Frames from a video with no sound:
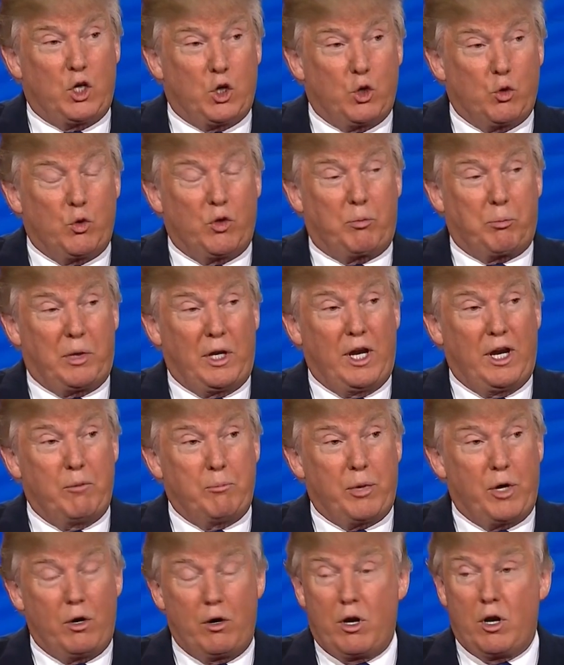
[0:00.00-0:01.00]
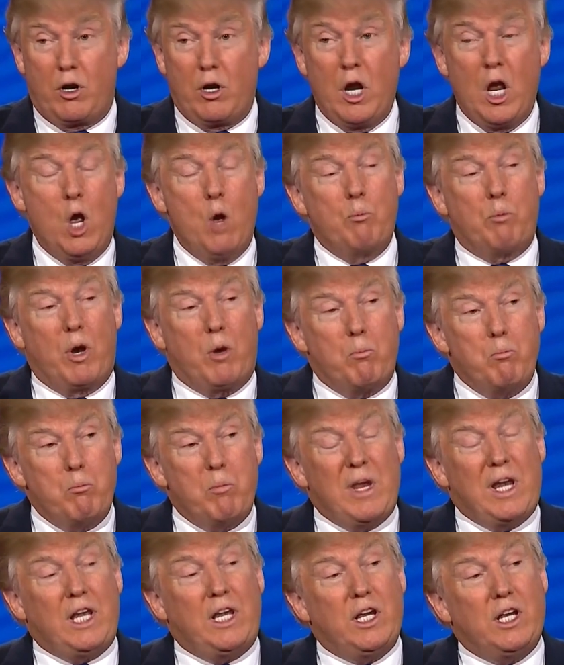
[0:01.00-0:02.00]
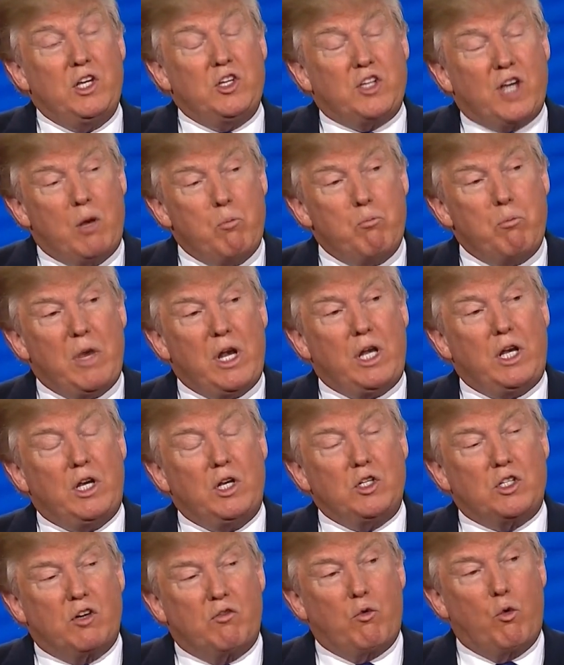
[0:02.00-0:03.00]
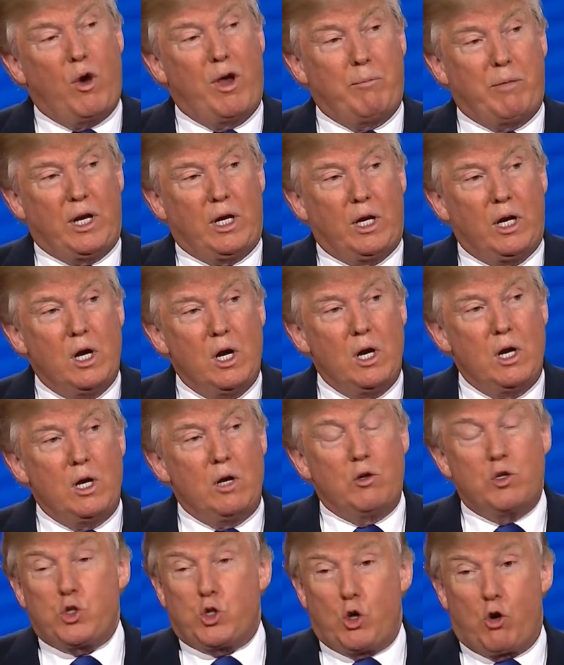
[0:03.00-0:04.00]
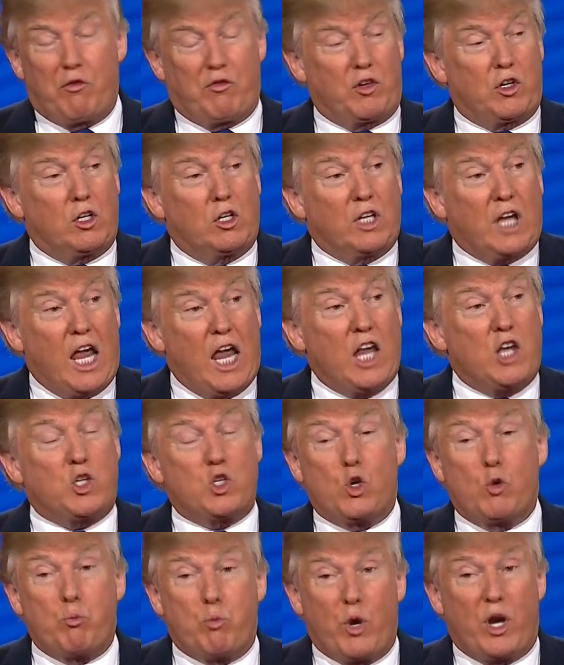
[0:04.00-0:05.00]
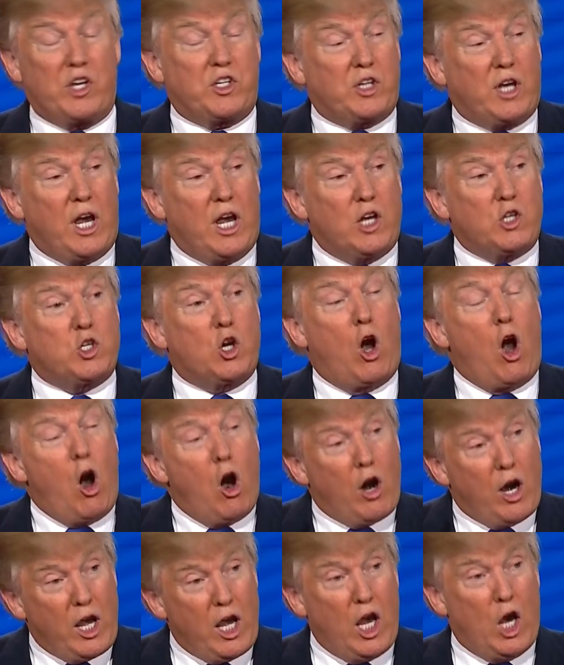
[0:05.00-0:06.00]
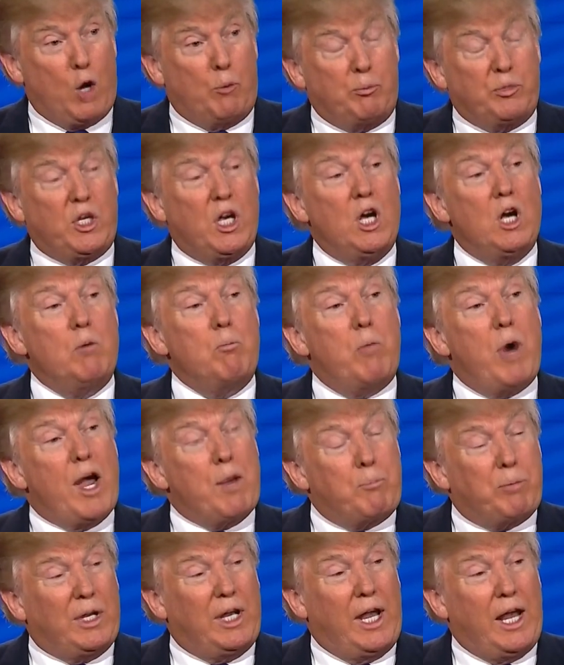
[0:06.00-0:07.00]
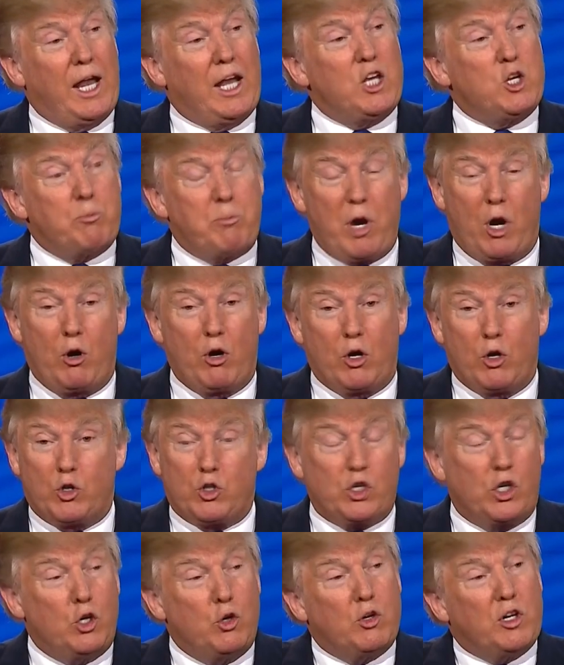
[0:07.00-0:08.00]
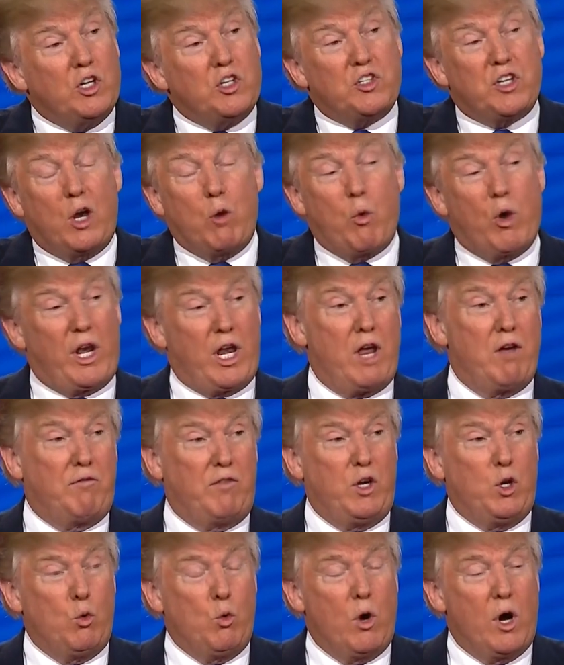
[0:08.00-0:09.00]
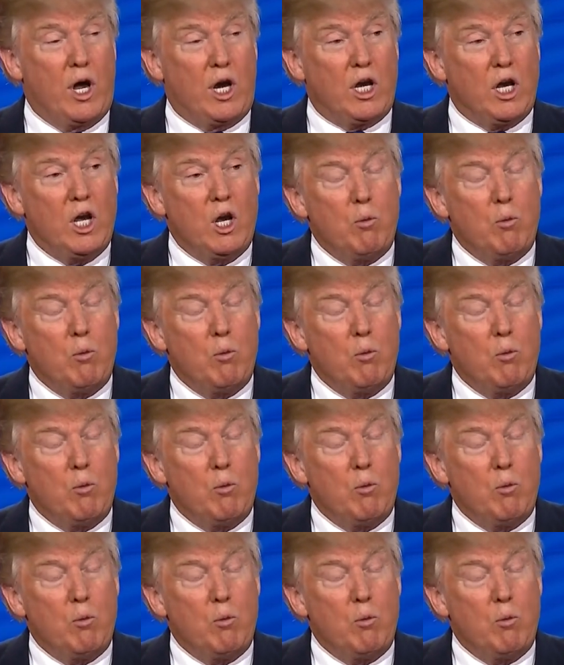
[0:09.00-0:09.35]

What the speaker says: to do with Planned Parenthood. But millions and millions of women, cervical cancer, breast cancer, are helped by Planned Parenthood. So you can say whatever you want,